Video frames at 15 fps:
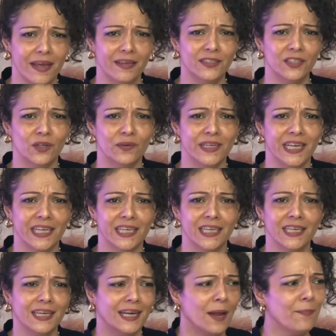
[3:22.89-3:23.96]
you know,
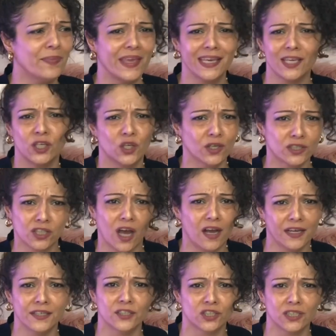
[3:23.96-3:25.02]
Nikki and I'm thinking you're
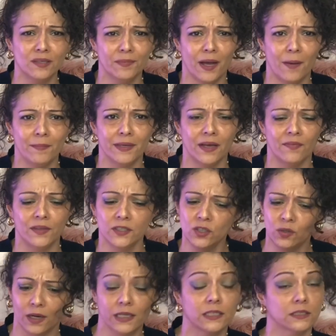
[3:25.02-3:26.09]
talking shit about me on the, you
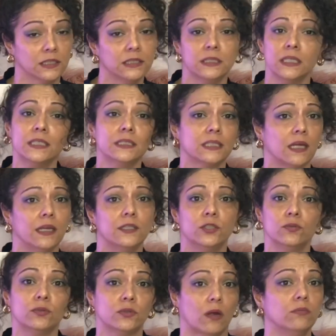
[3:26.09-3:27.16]
know, because it did sound like she
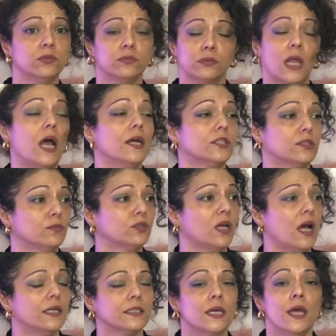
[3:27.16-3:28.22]
was throwing some, some
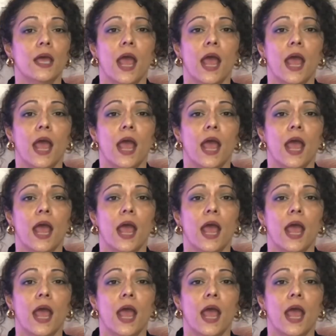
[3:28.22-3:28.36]
shots.